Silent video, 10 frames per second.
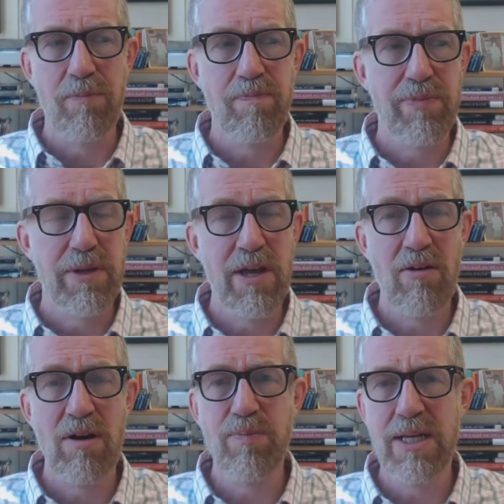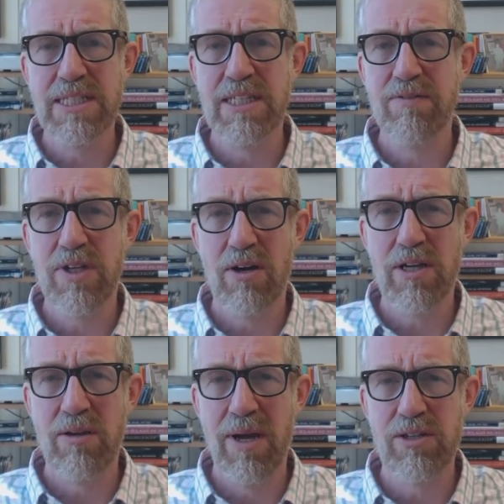there are plenty of
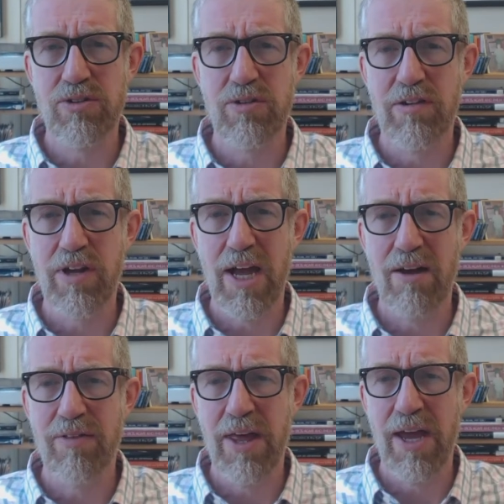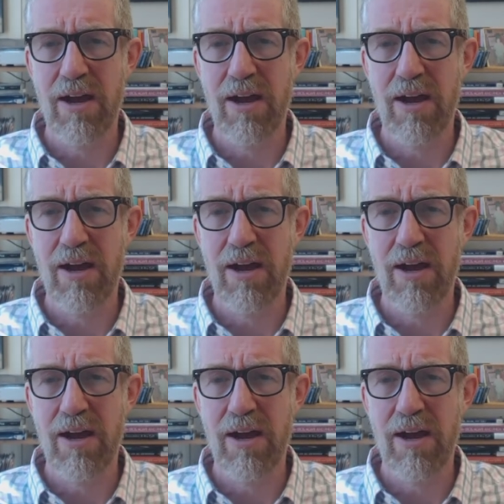documentaries out there